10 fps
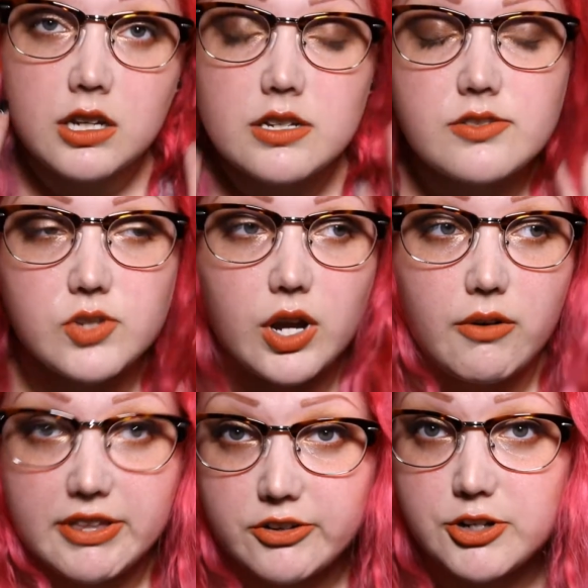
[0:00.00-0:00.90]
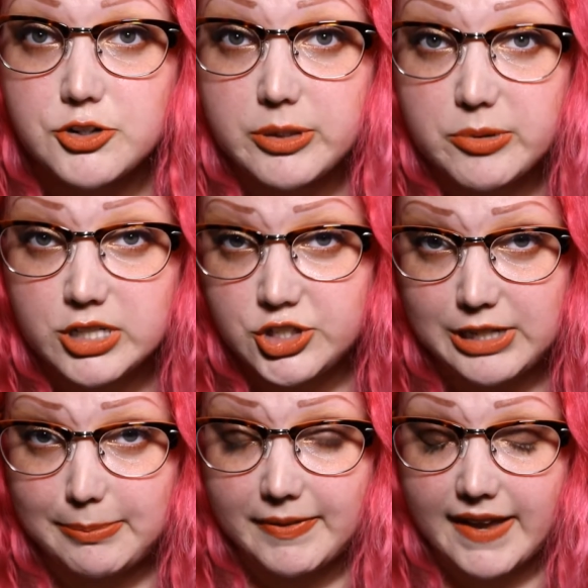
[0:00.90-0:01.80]
So, and they're usually pretty
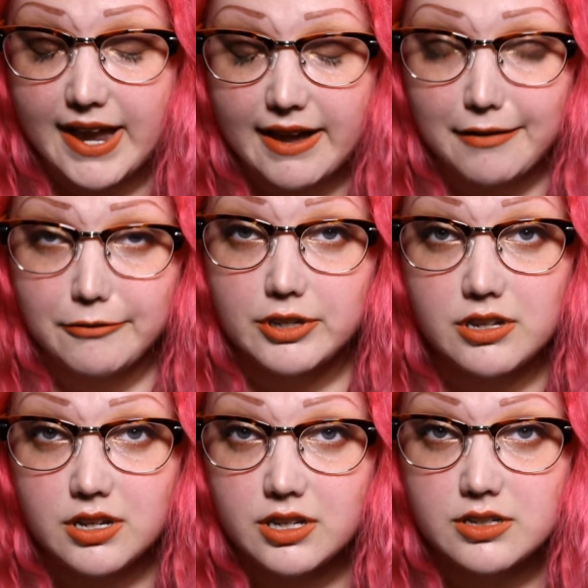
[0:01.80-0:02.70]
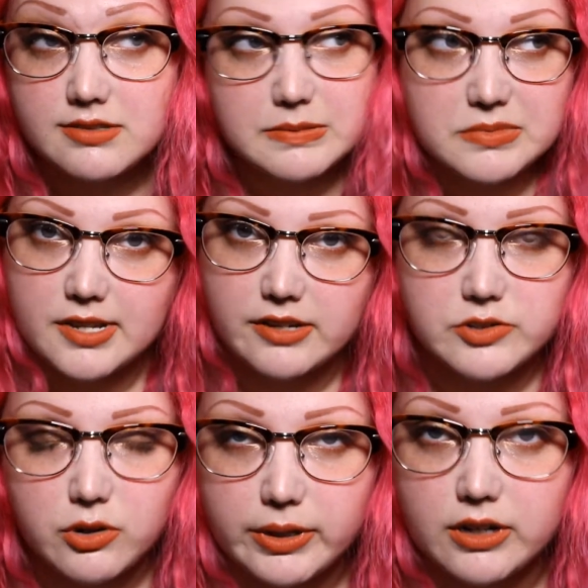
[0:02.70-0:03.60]
cheap and they have some sales
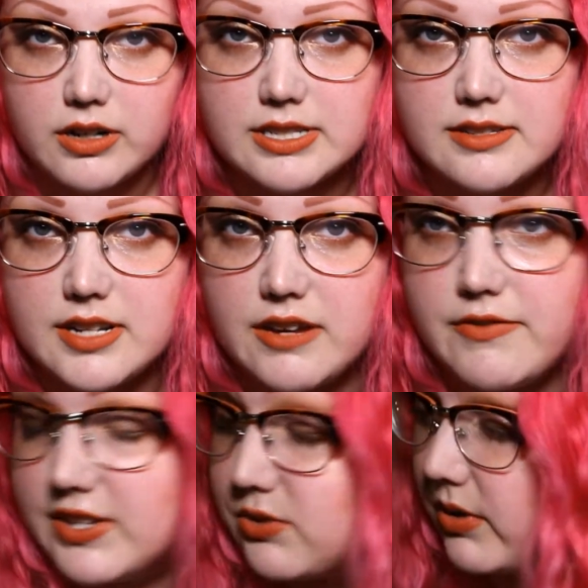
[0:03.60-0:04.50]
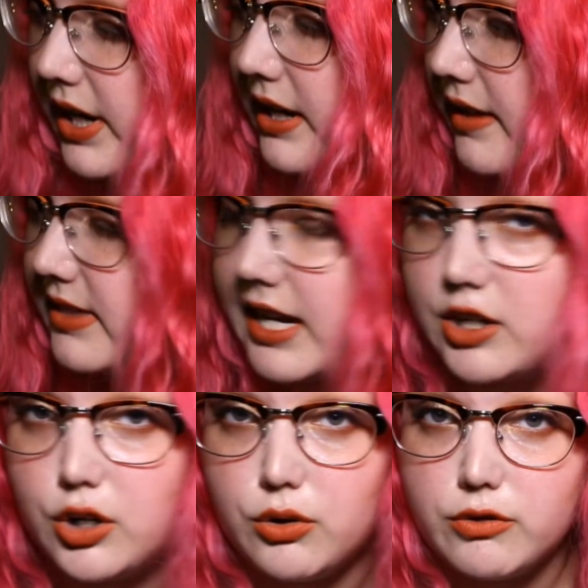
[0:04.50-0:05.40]
going on and stuff. That's where I got that
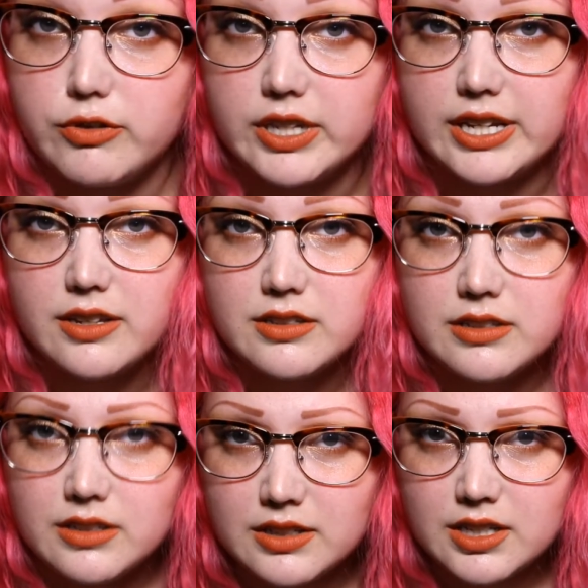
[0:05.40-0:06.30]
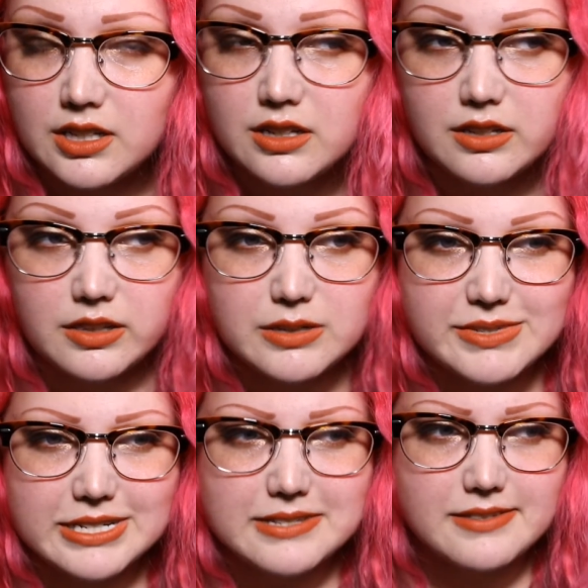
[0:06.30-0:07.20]
coat for like, I think it was
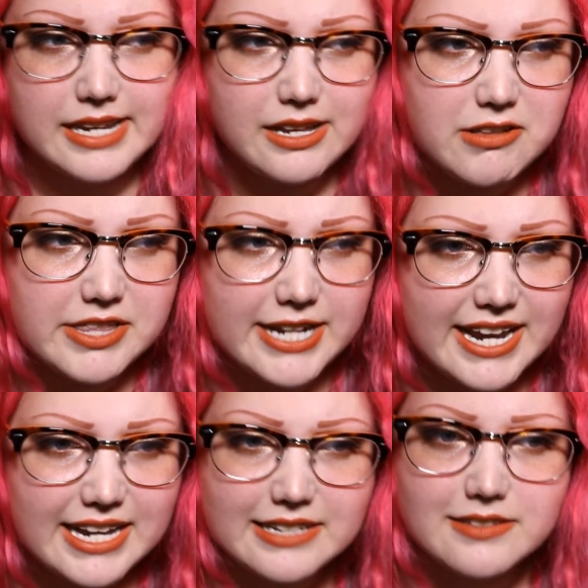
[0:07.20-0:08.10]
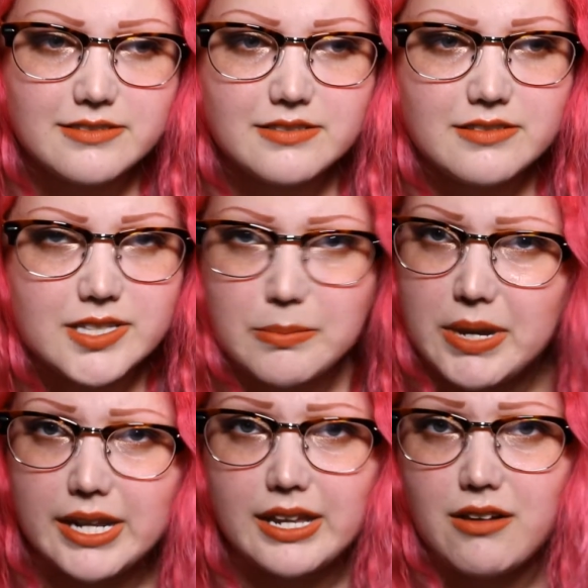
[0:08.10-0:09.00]
like a sale and then I had some
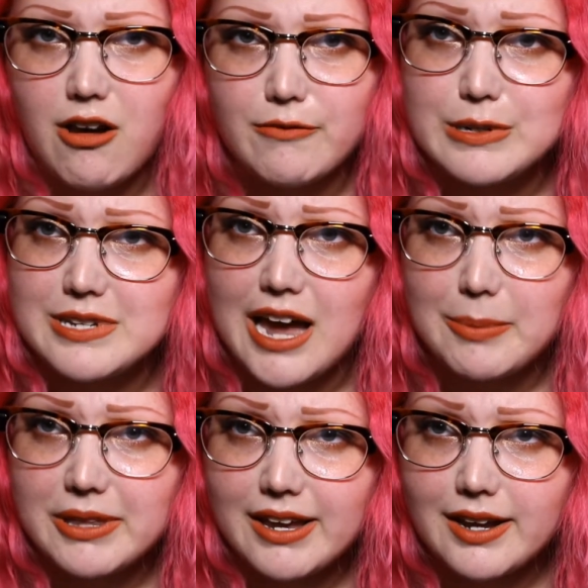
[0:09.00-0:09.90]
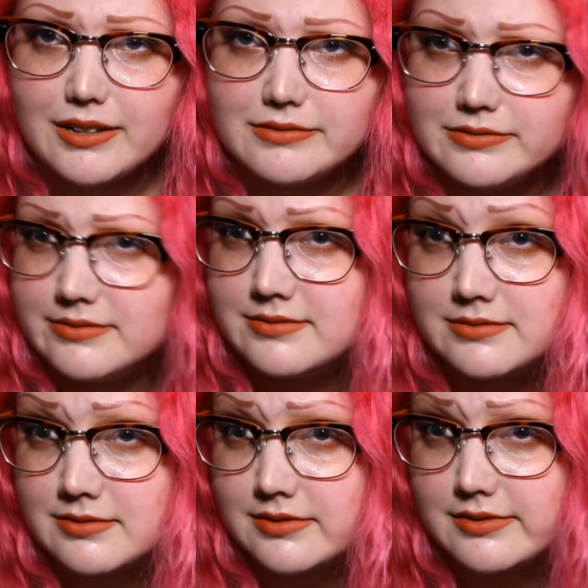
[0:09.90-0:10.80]
money off on top of that.
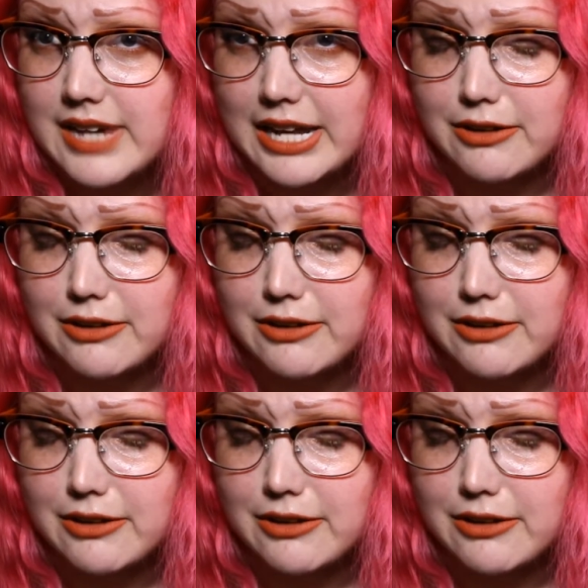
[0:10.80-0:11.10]
I